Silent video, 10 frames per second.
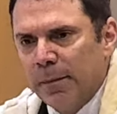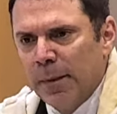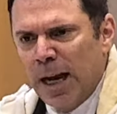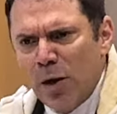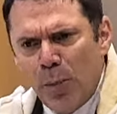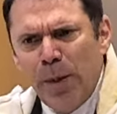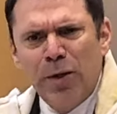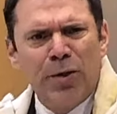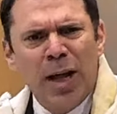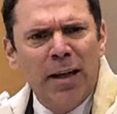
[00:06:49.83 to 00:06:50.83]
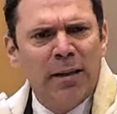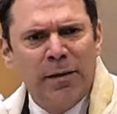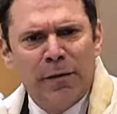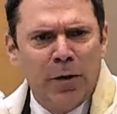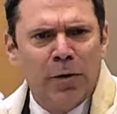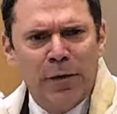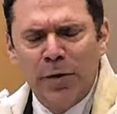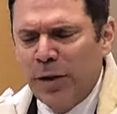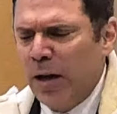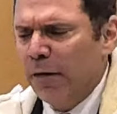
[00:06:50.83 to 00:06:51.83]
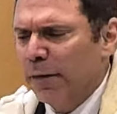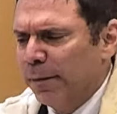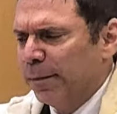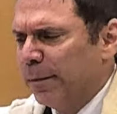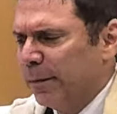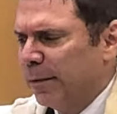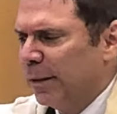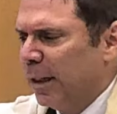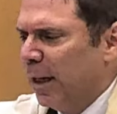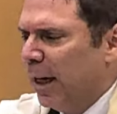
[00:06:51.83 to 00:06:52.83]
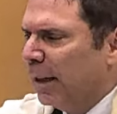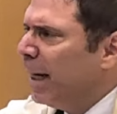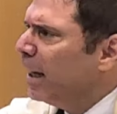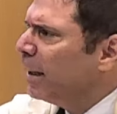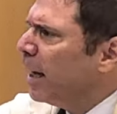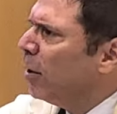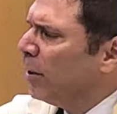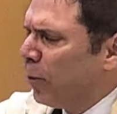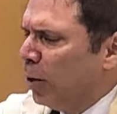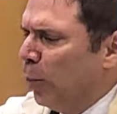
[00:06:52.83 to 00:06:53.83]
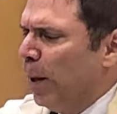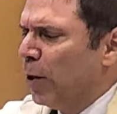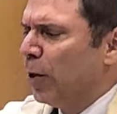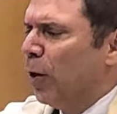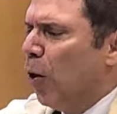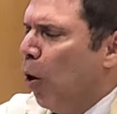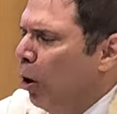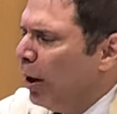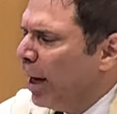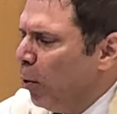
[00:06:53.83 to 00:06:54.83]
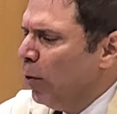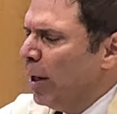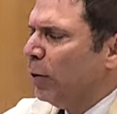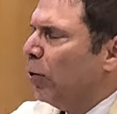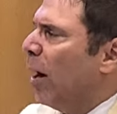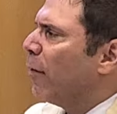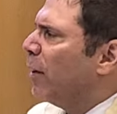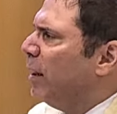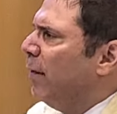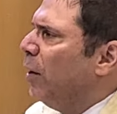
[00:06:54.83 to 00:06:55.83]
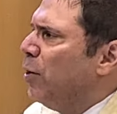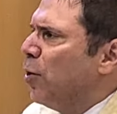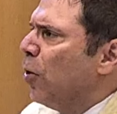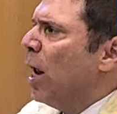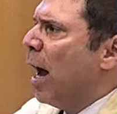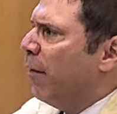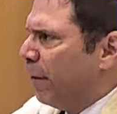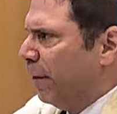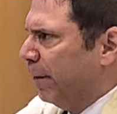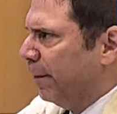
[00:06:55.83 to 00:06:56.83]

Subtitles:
Can you picture that in front of yourself? Take a second and try to picture all the goodness you have received in your life.